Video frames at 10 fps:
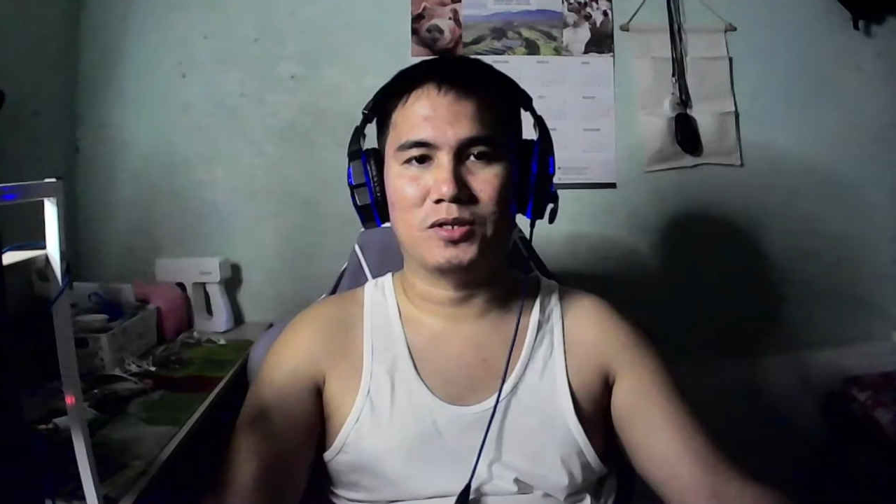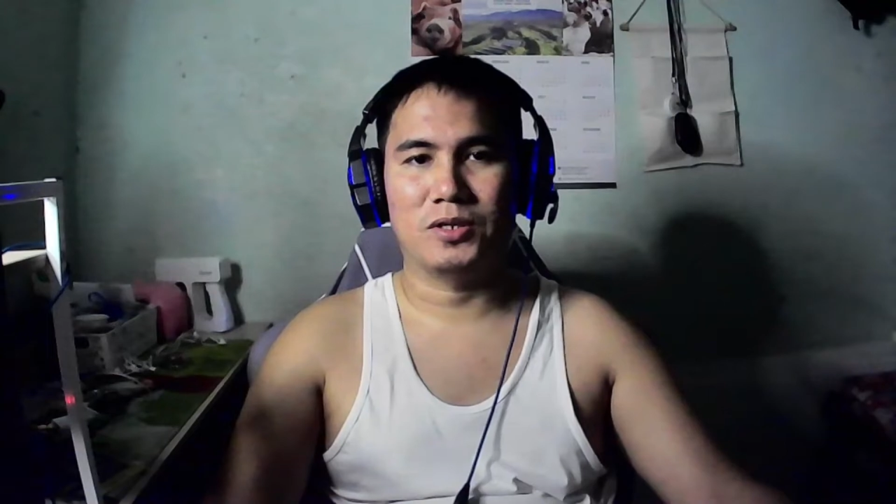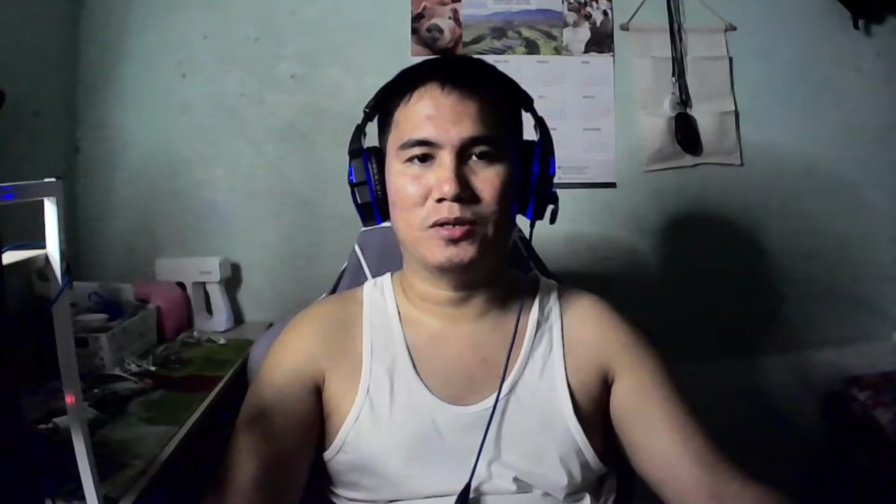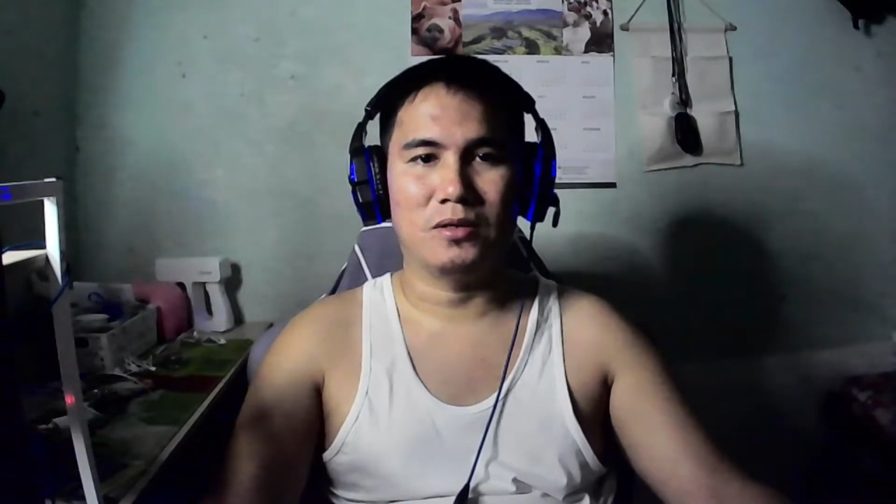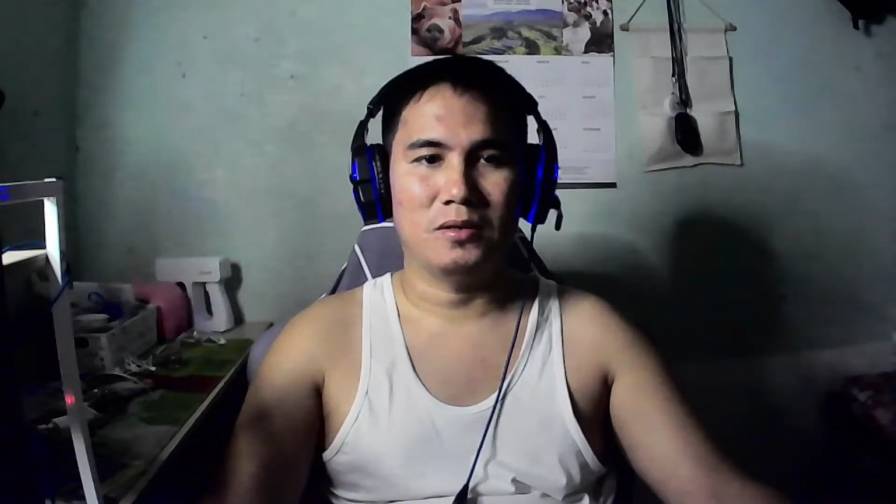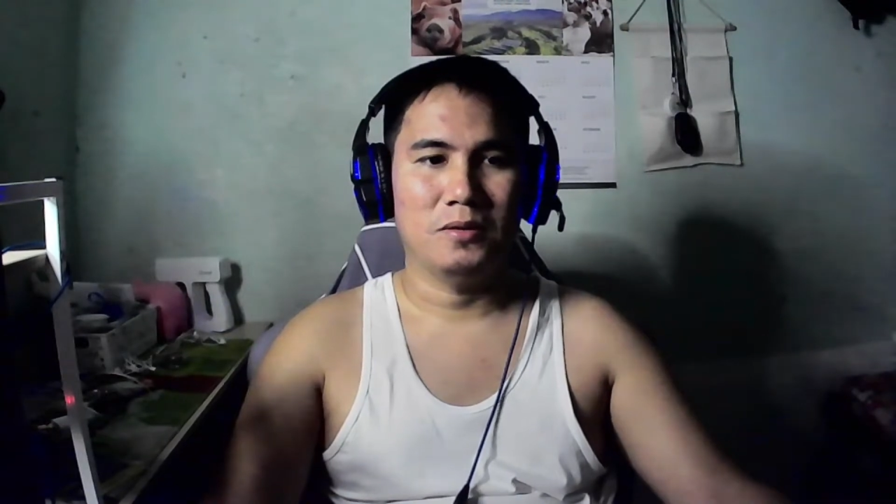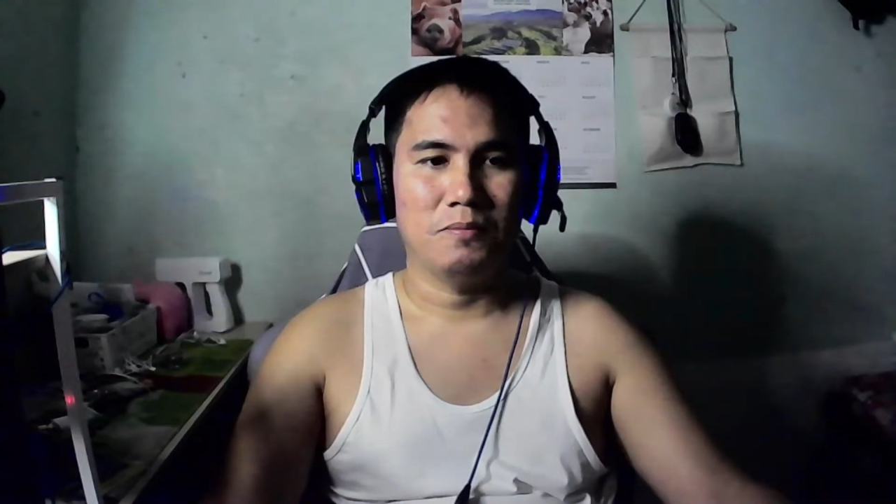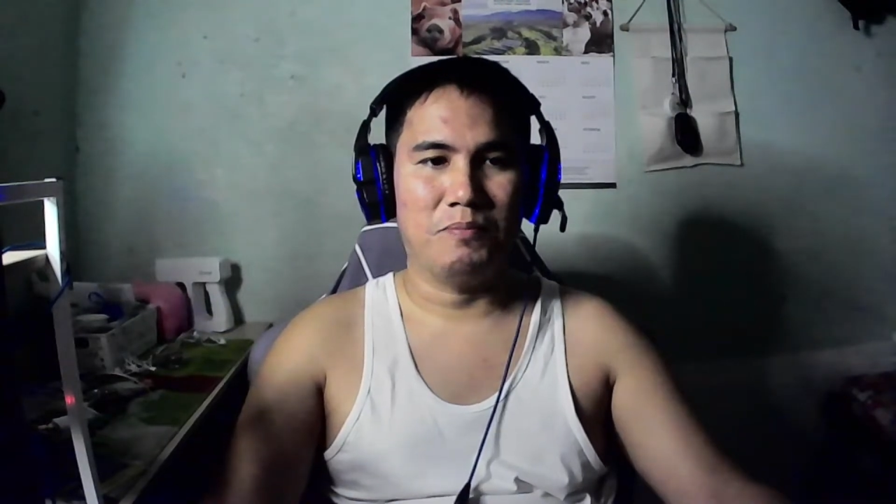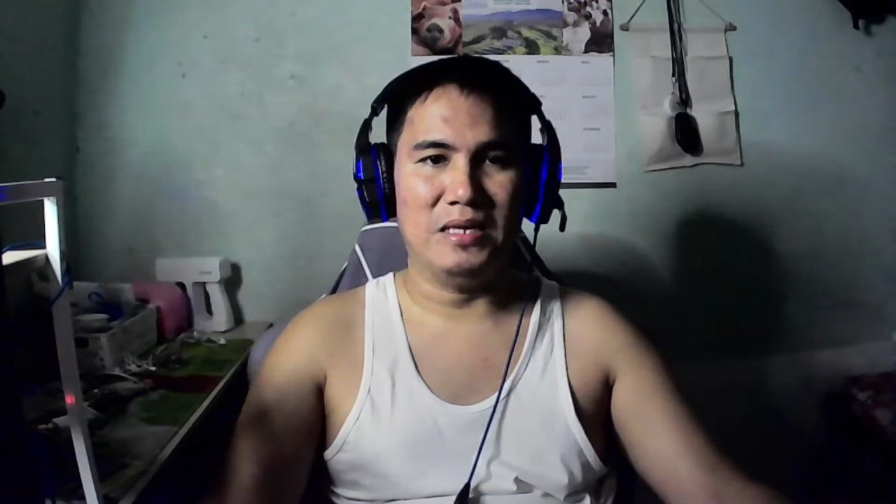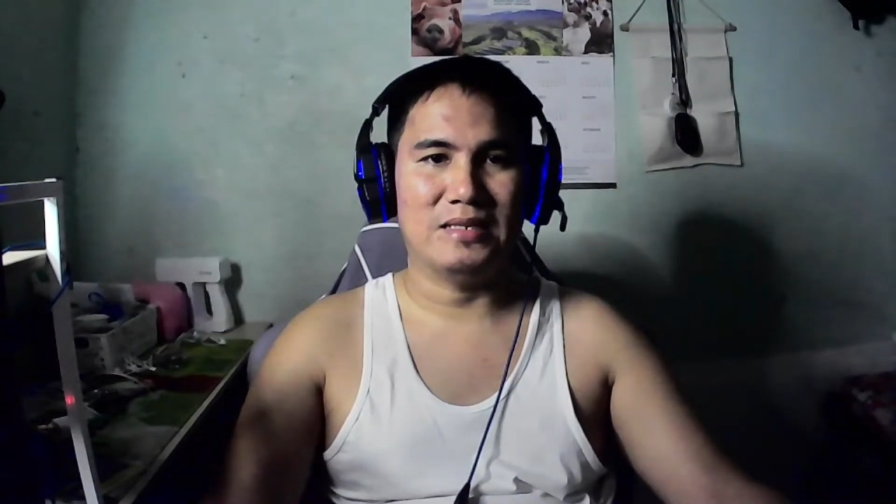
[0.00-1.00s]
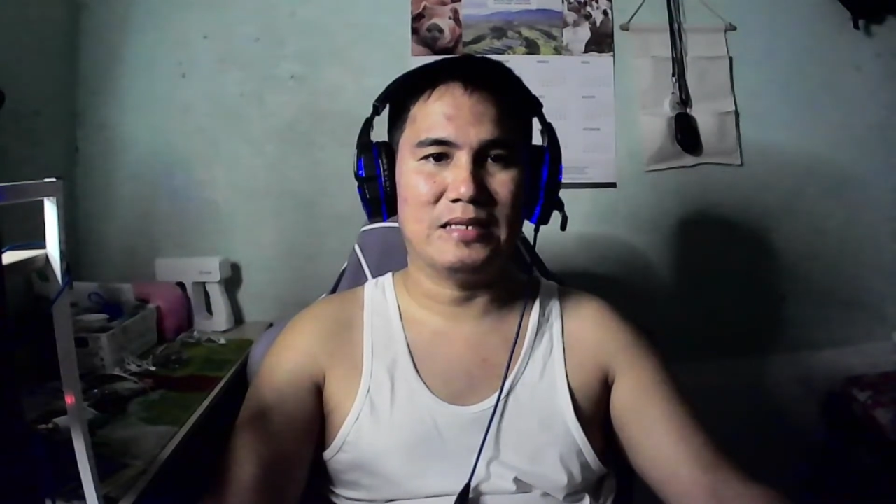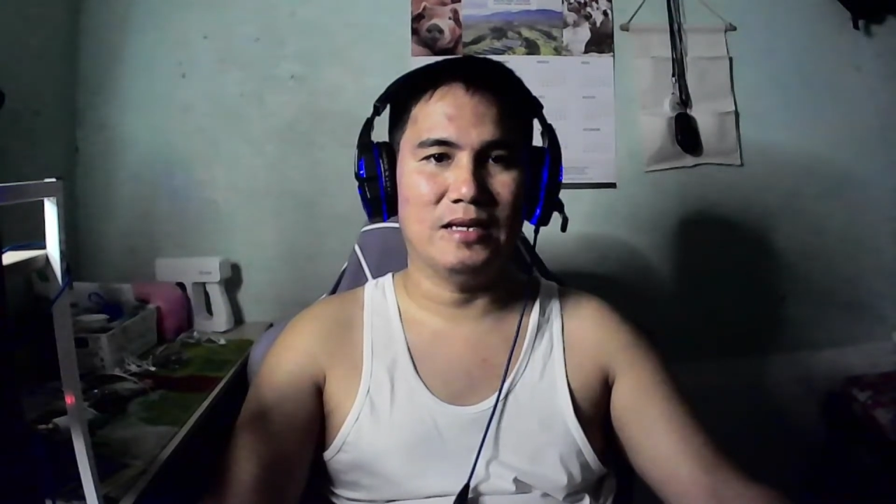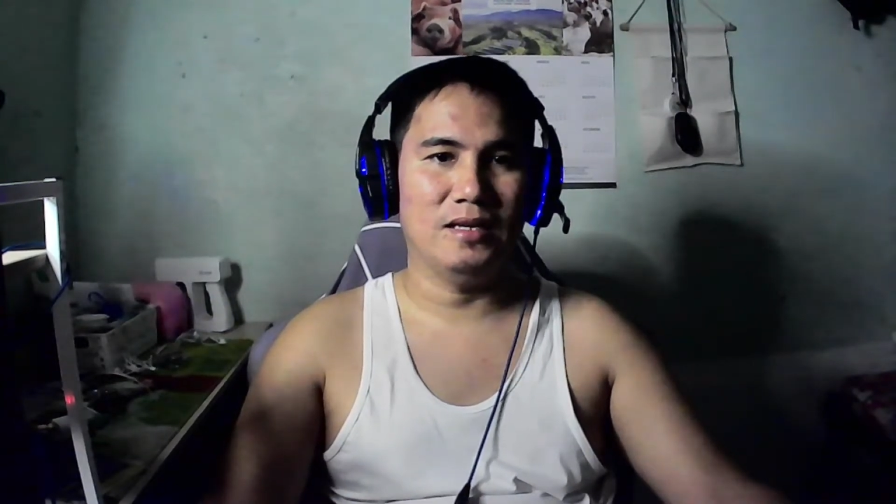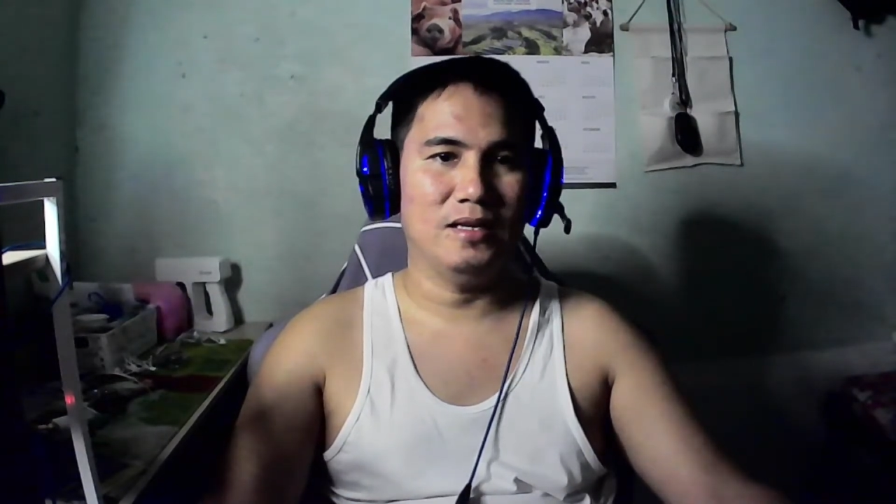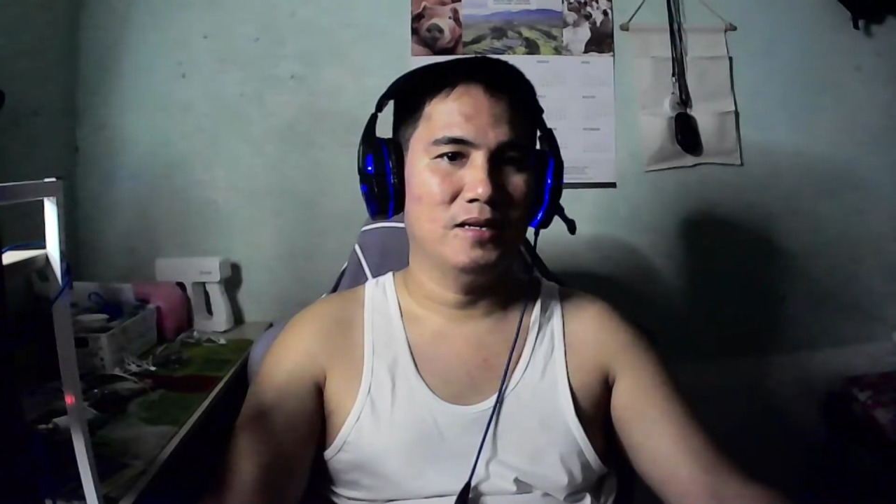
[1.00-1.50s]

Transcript: your PC